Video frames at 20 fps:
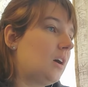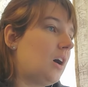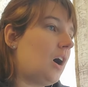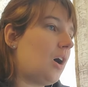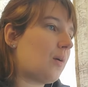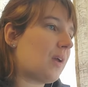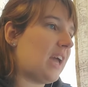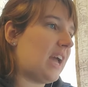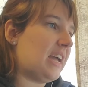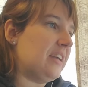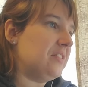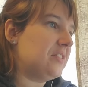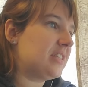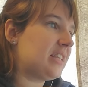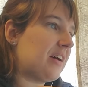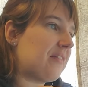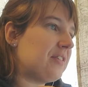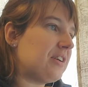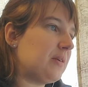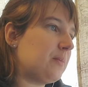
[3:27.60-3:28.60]
Okay,
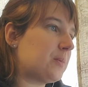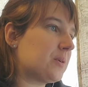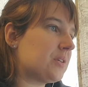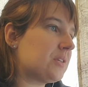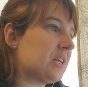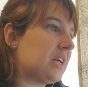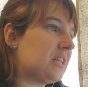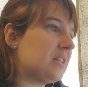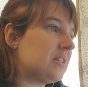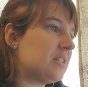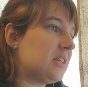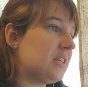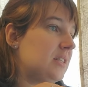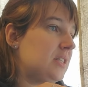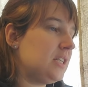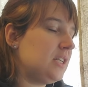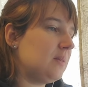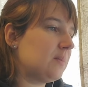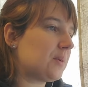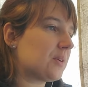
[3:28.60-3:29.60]
70%,
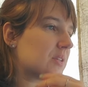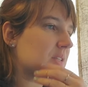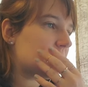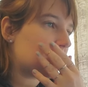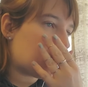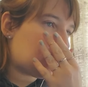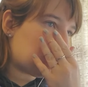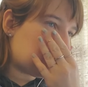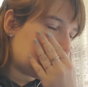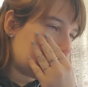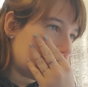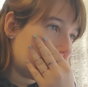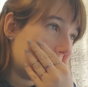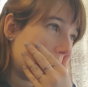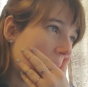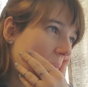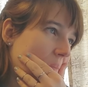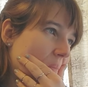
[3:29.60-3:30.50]
16 personality.